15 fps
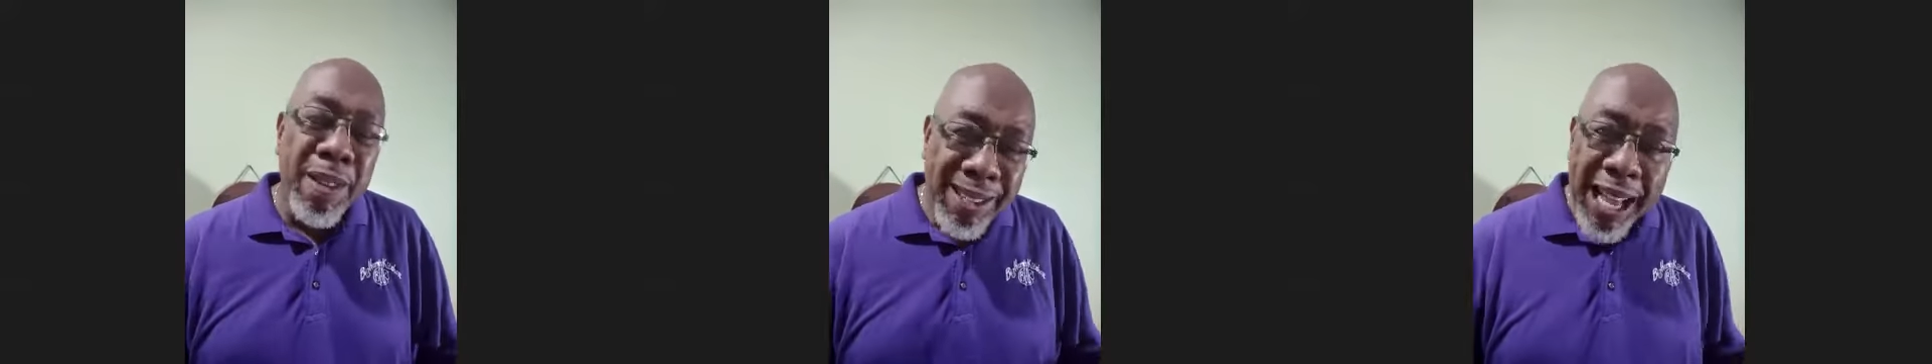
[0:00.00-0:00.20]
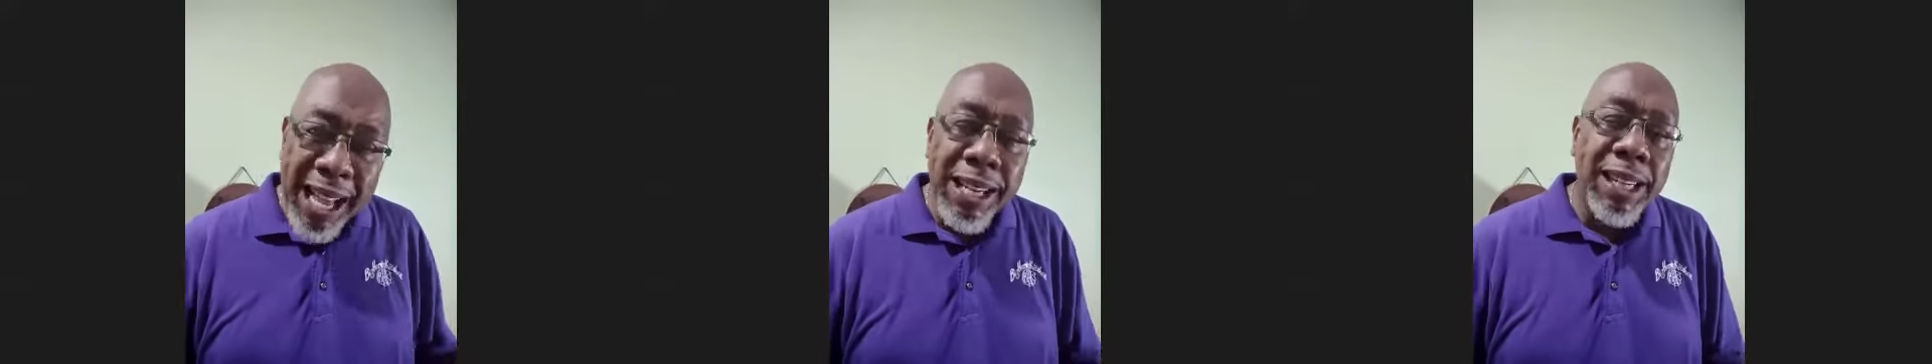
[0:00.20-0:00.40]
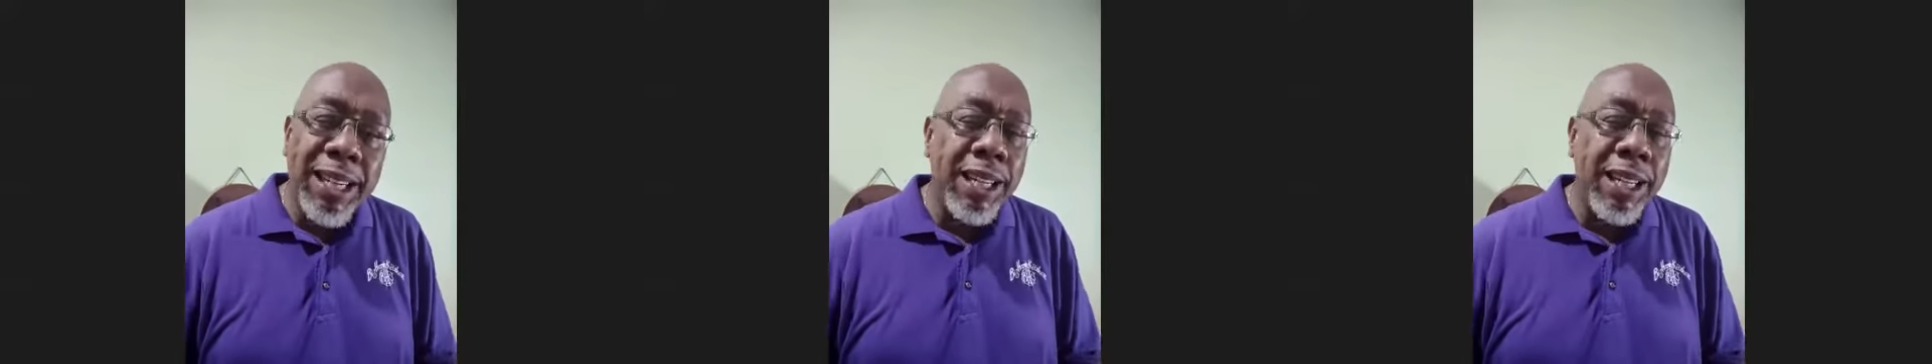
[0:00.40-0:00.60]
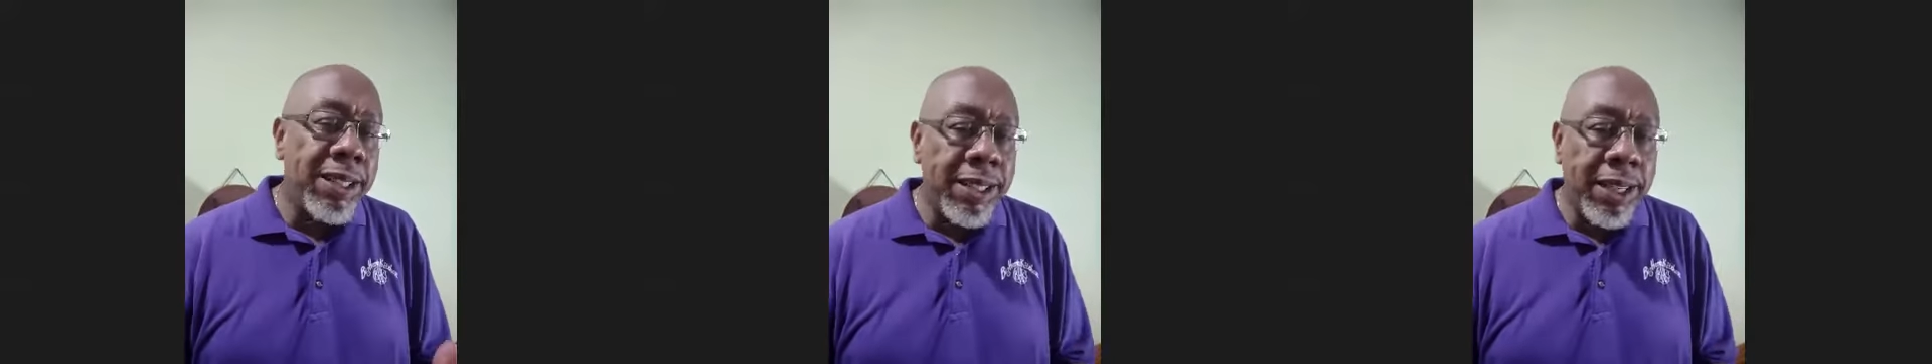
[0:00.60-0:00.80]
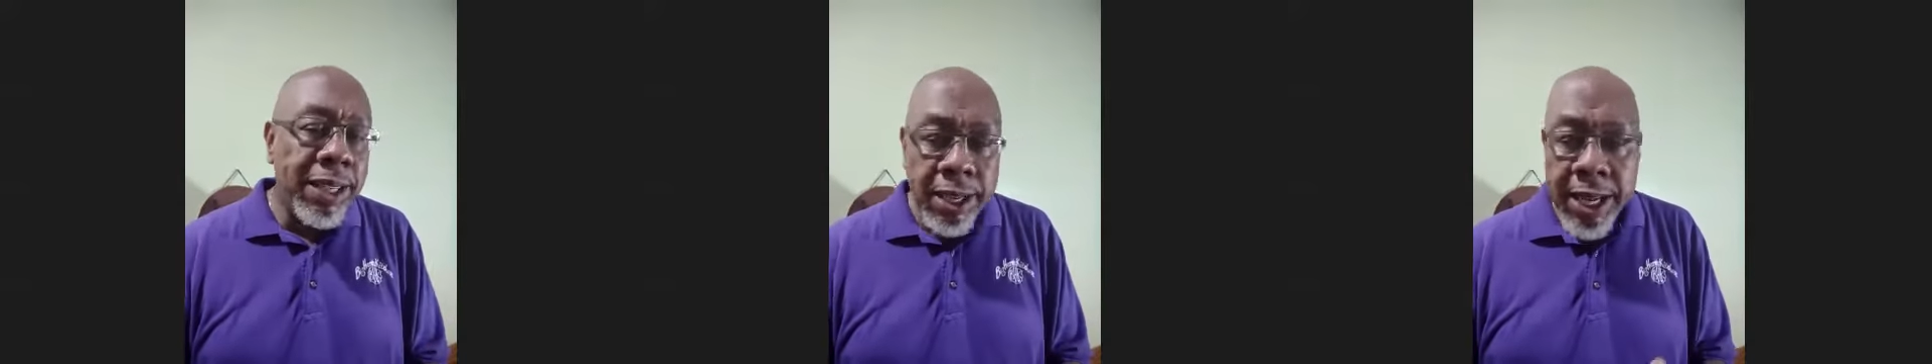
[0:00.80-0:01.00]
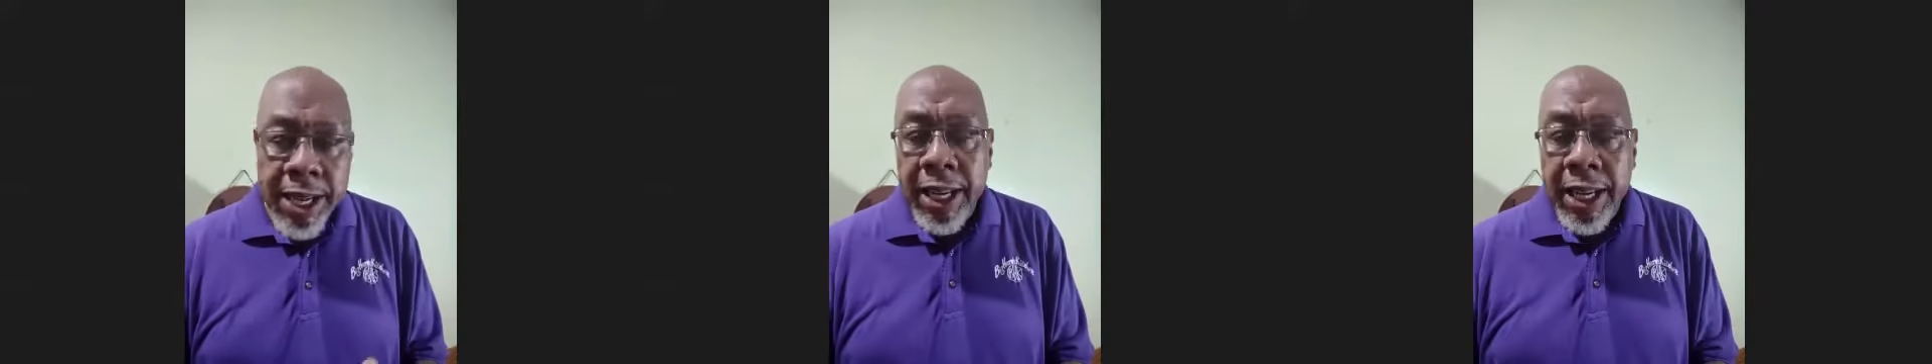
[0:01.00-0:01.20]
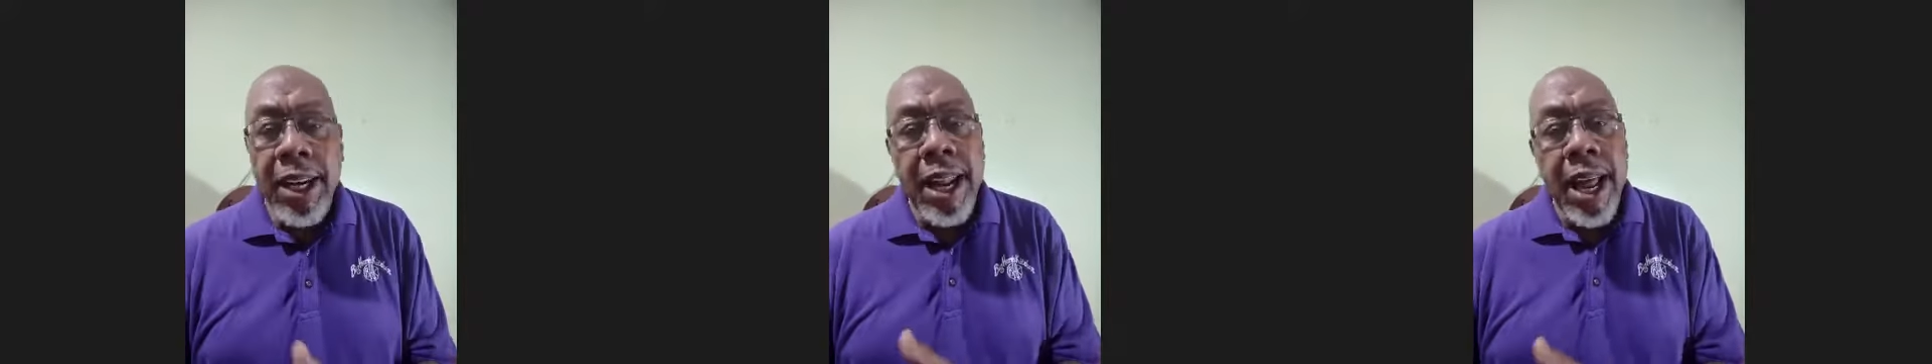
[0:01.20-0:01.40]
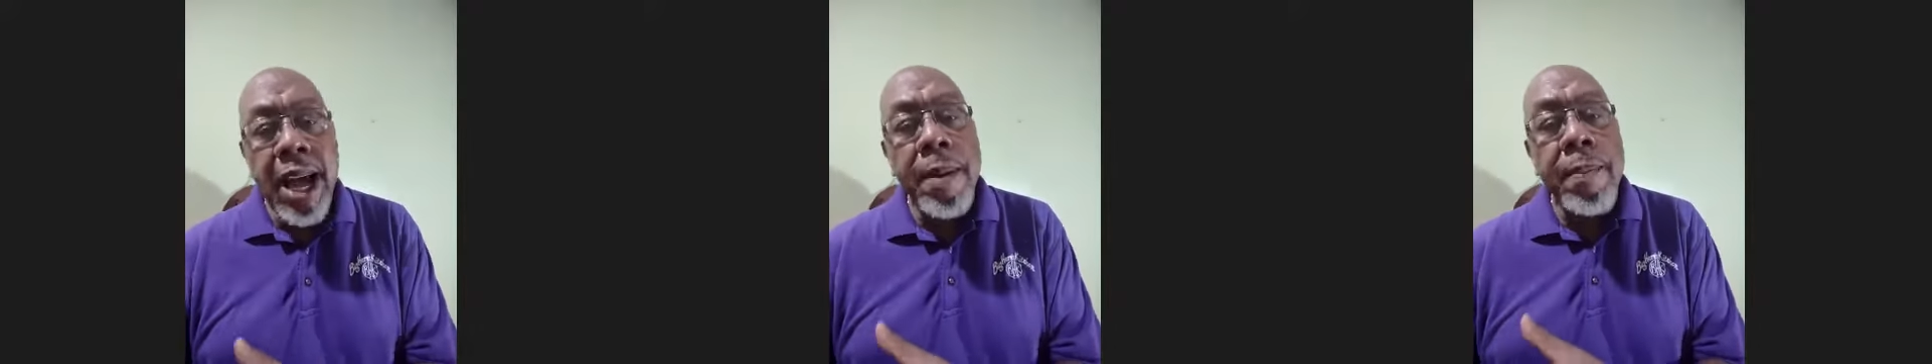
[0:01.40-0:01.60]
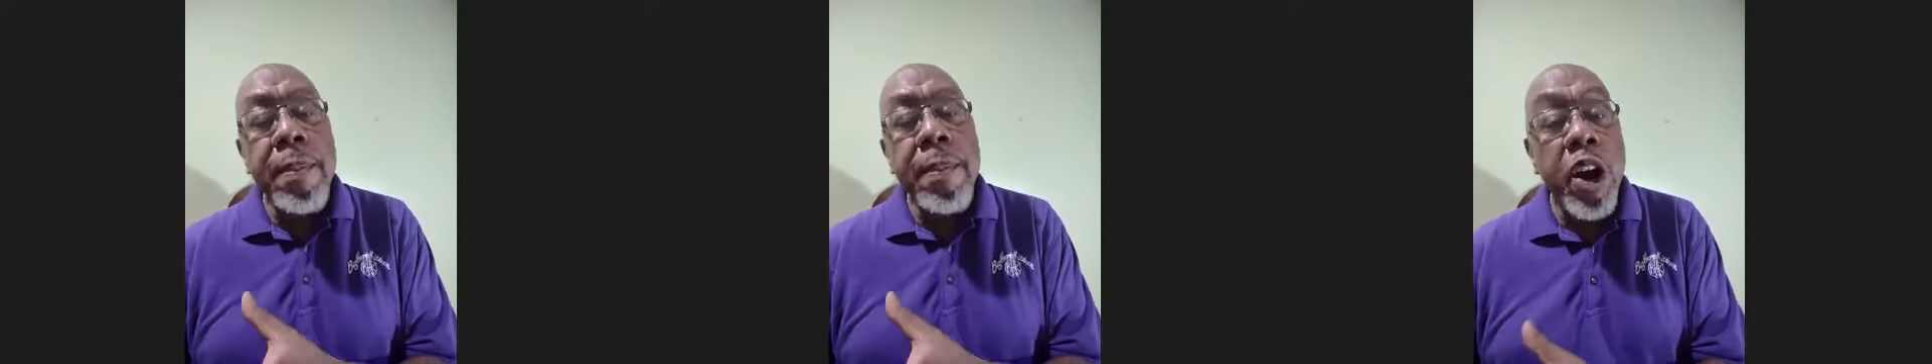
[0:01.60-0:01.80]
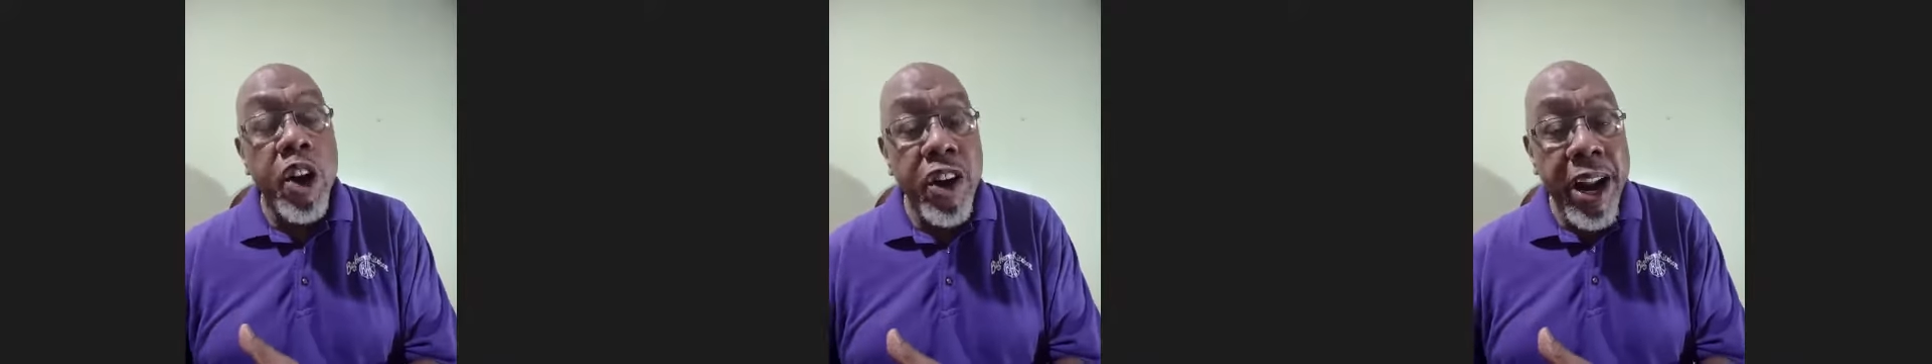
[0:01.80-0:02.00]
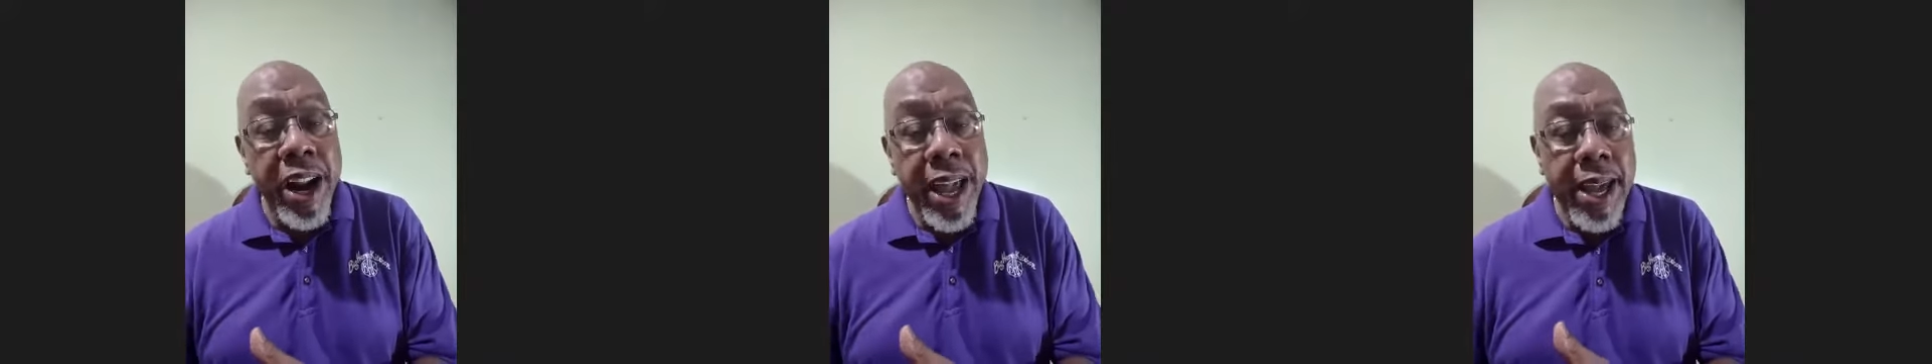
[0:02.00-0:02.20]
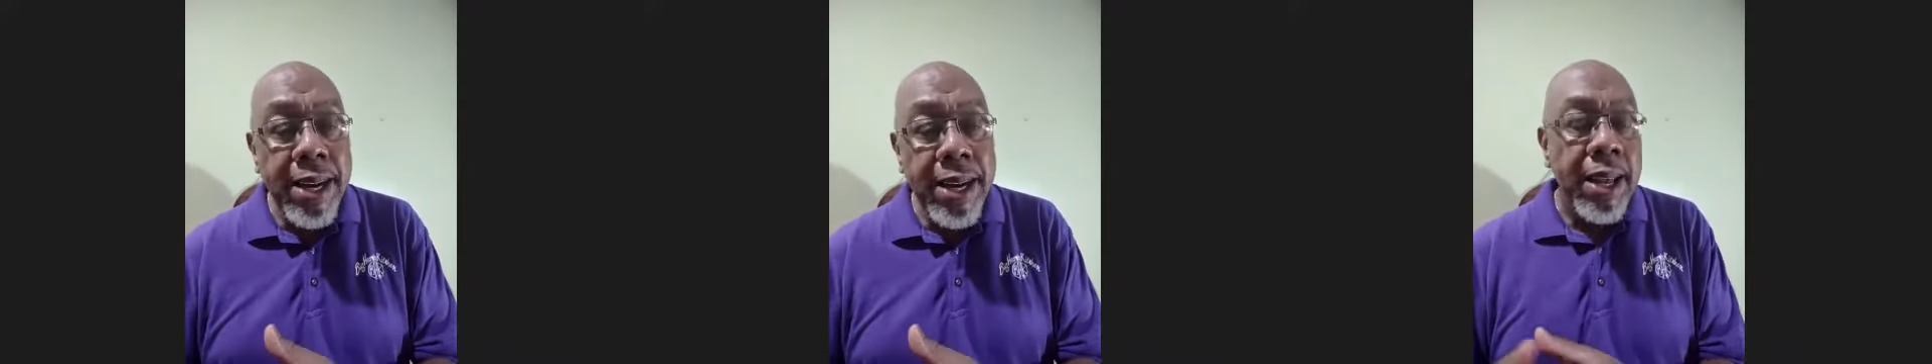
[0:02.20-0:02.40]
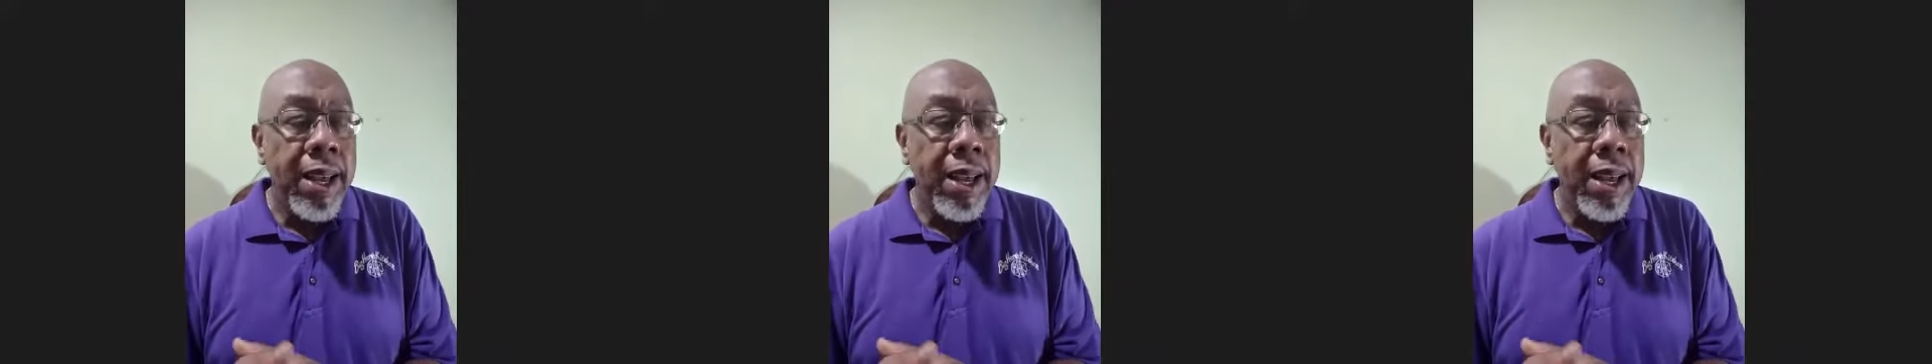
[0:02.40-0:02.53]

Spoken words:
technically a tequila lime marinade,